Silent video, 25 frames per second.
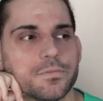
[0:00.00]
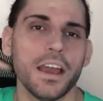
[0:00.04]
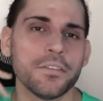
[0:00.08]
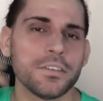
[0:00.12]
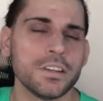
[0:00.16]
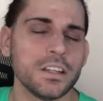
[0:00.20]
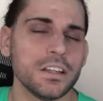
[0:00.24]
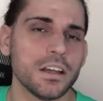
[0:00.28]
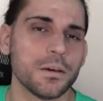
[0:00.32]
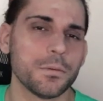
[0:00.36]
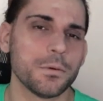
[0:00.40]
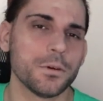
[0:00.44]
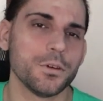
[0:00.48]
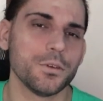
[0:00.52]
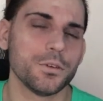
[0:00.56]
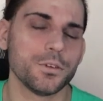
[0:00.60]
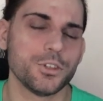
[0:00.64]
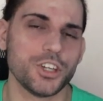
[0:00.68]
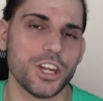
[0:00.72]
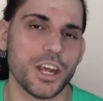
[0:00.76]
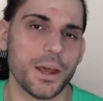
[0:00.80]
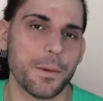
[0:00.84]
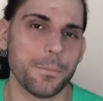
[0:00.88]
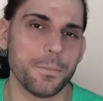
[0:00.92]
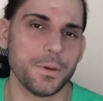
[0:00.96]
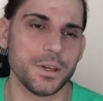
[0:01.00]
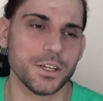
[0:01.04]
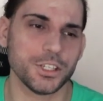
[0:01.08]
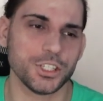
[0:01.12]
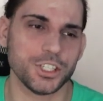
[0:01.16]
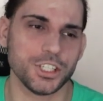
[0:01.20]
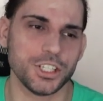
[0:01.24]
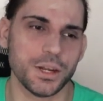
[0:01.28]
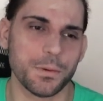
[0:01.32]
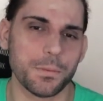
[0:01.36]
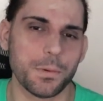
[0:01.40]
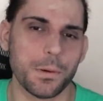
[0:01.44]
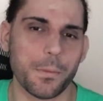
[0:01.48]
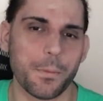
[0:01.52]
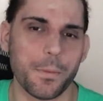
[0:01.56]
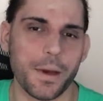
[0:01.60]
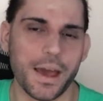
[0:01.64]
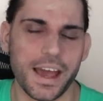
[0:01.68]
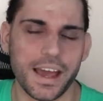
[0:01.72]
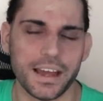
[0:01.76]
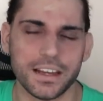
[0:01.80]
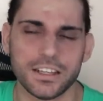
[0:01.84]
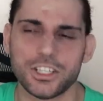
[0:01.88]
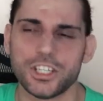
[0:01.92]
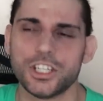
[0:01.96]
FTW Championship
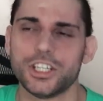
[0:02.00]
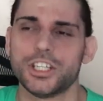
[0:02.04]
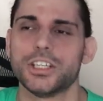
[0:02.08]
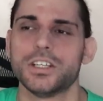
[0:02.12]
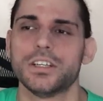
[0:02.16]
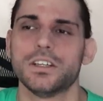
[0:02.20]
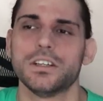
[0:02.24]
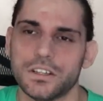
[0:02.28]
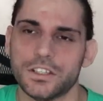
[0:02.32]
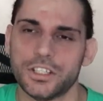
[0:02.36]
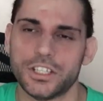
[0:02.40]
match.